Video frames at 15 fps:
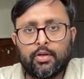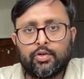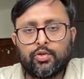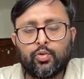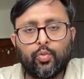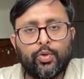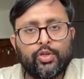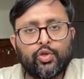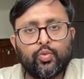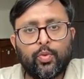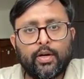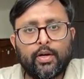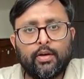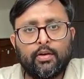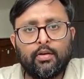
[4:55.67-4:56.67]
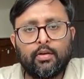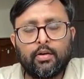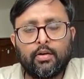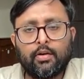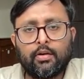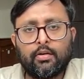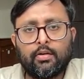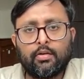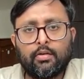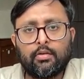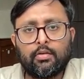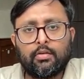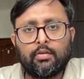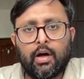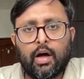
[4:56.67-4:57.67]
So which one
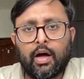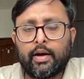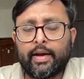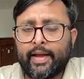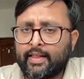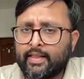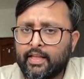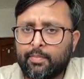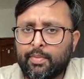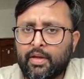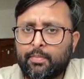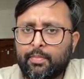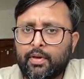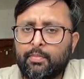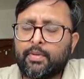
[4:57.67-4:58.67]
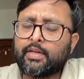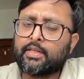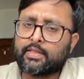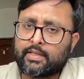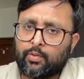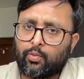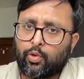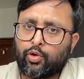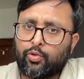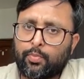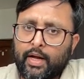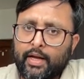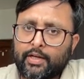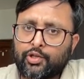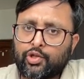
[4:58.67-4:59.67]
are healthy people, but they still want to
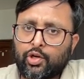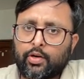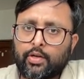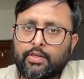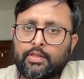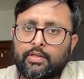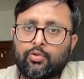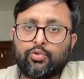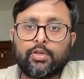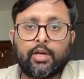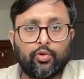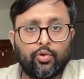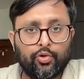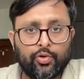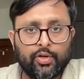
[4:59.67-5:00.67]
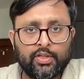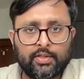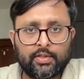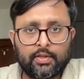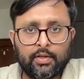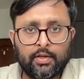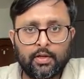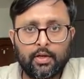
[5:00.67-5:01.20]
buy insurance? Those are good risks.